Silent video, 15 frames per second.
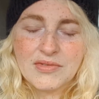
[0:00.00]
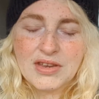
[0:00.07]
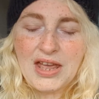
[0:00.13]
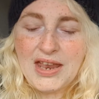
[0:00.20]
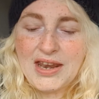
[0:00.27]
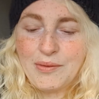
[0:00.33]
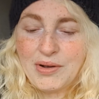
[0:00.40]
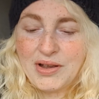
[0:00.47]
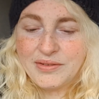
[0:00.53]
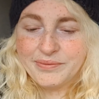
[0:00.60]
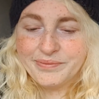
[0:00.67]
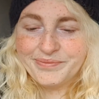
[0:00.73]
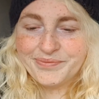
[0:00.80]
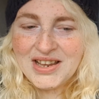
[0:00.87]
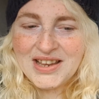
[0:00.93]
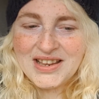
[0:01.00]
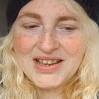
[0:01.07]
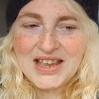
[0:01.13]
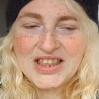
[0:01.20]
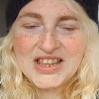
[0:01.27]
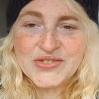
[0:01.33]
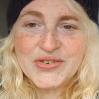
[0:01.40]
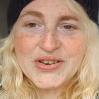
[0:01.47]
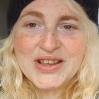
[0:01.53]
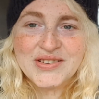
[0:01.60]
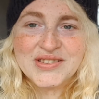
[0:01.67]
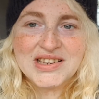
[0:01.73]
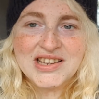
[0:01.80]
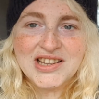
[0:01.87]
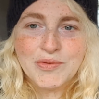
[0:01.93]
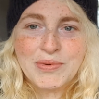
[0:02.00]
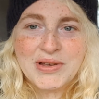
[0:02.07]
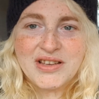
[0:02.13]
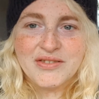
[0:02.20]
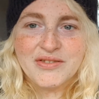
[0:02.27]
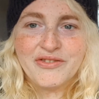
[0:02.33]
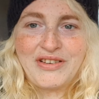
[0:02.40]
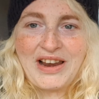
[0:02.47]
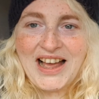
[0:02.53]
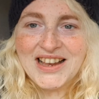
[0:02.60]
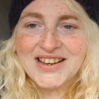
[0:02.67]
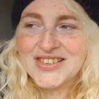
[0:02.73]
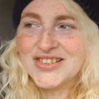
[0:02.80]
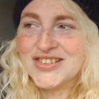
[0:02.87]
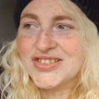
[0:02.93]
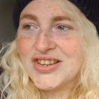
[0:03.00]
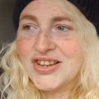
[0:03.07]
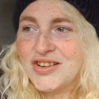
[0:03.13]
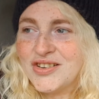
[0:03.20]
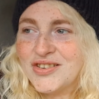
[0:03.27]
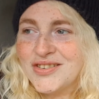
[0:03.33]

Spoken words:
Anyway, this video is a little bit flat, so